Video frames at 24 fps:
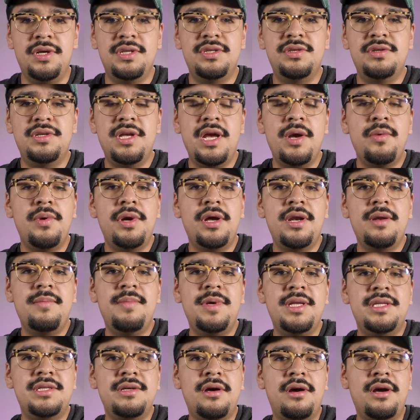And today we're going to
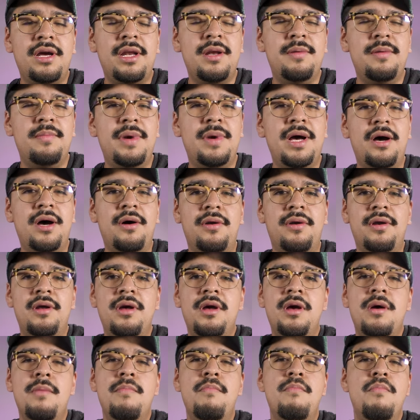be talking about
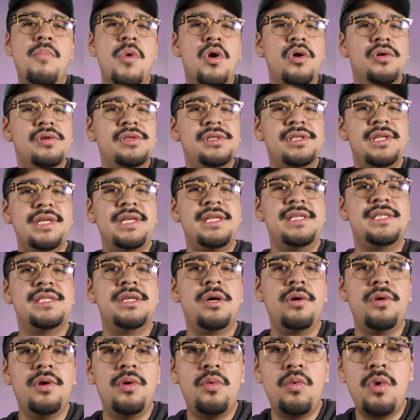mostly
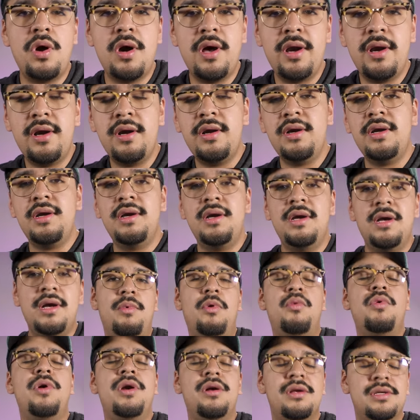soda water,
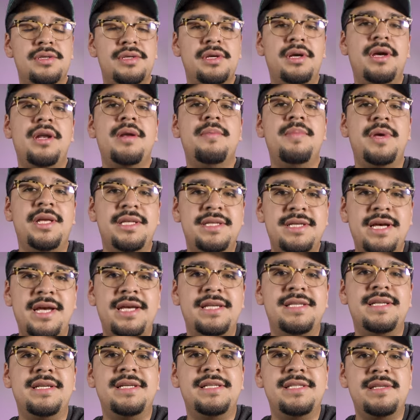but we're also going to be
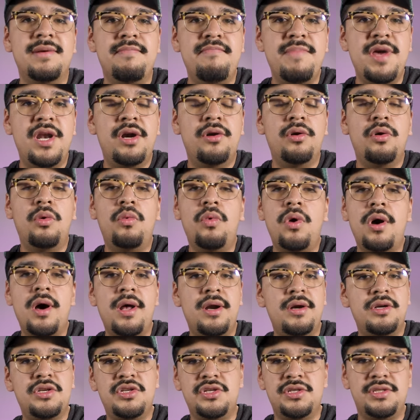tasting some mineral
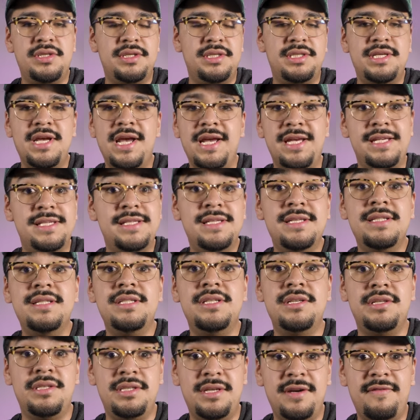water just to taste
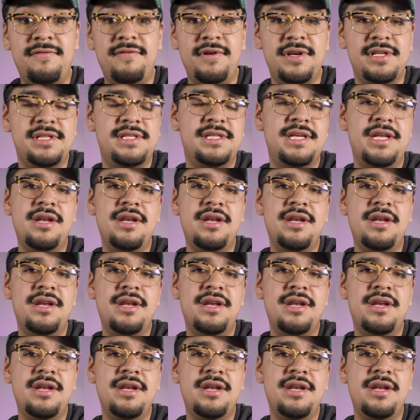the difference.